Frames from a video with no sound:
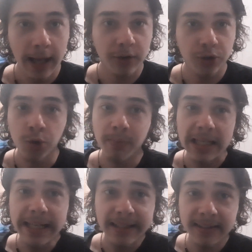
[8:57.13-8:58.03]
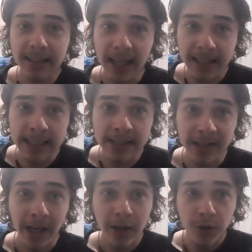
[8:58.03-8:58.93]
to be the selectings
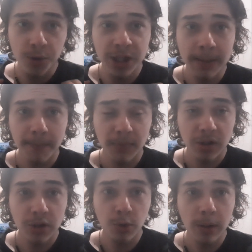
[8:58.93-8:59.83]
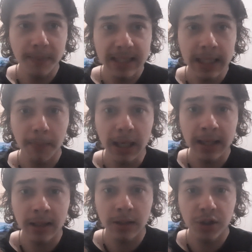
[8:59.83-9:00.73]
you lip sync
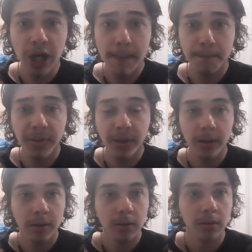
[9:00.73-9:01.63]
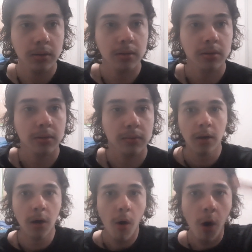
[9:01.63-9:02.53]
blend shape
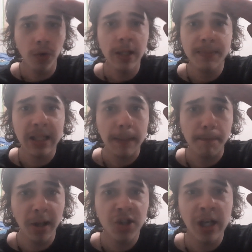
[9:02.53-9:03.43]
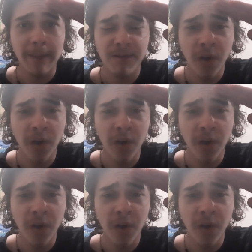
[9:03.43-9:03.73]
on lip sync blend shape